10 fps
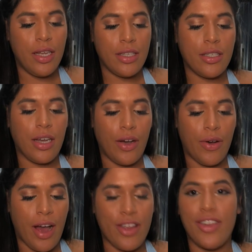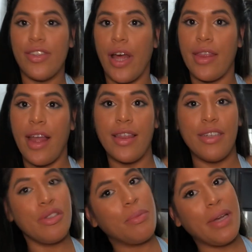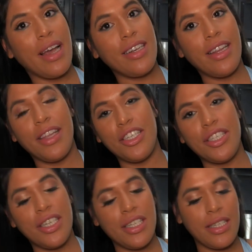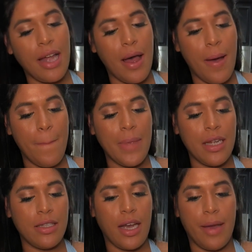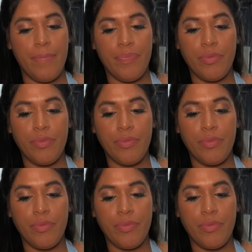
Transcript: So I just thought that this would be a delicious mealtime.